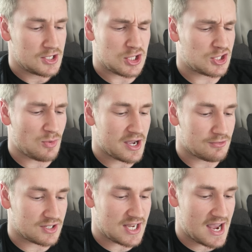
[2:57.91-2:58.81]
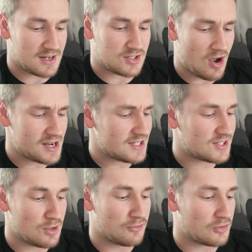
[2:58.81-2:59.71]
just so I can retain a tiny
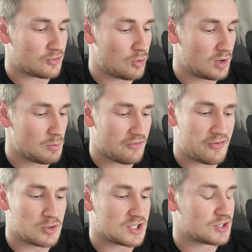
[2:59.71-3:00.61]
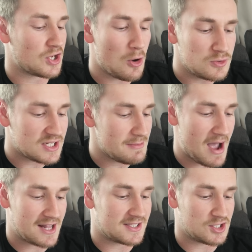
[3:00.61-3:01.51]
sliver of cool in what feels like a totally
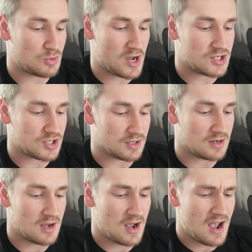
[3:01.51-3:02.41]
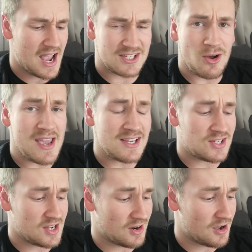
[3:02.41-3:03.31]
mad situation. It's not easy, you